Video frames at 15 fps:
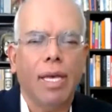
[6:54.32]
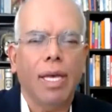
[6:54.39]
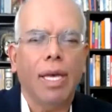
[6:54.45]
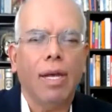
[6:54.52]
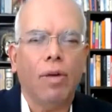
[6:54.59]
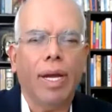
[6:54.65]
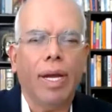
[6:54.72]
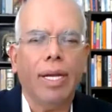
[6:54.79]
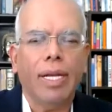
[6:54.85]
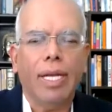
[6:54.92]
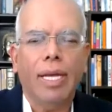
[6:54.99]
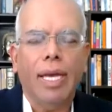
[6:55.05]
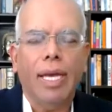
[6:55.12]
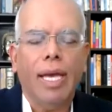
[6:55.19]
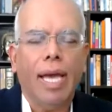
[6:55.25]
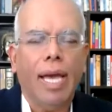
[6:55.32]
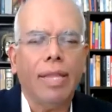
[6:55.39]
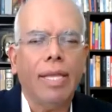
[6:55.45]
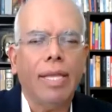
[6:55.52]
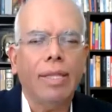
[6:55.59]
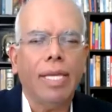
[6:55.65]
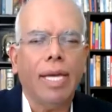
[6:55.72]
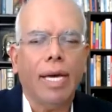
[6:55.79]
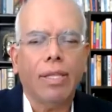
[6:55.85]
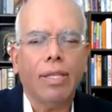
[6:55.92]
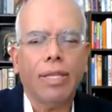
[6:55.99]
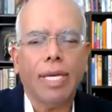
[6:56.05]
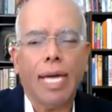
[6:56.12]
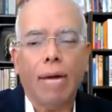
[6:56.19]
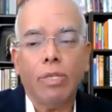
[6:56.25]
right? And then the other
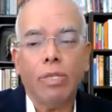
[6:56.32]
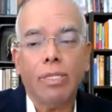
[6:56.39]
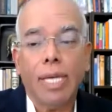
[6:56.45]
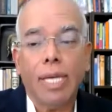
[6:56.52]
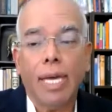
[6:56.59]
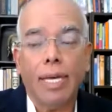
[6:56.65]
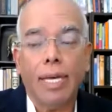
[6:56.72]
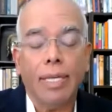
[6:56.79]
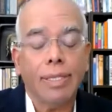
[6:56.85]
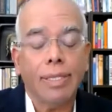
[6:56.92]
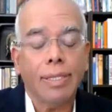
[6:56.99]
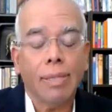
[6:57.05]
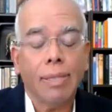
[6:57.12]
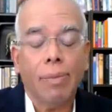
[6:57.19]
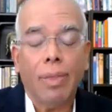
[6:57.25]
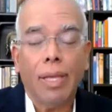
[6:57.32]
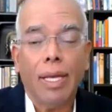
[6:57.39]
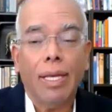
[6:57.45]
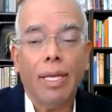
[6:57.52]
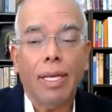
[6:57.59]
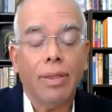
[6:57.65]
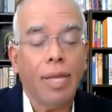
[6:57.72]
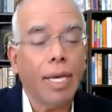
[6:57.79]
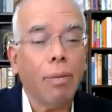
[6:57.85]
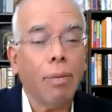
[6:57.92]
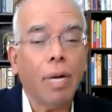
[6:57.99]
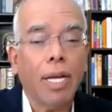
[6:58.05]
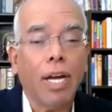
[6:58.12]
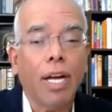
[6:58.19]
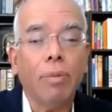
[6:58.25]
thing I would say is think
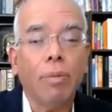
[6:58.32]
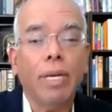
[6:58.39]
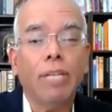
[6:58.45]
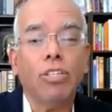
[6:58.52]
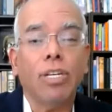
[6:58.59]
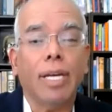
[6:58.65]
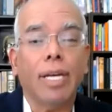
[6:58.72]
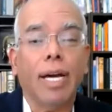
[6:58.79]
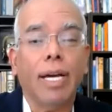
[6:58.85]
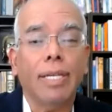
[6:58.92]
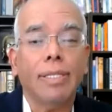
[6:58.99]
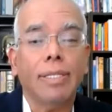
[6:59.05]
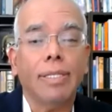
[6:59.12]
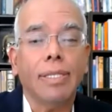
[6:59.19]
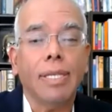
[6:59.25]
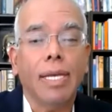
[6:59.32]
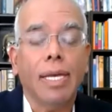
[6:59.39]
about automation, guys.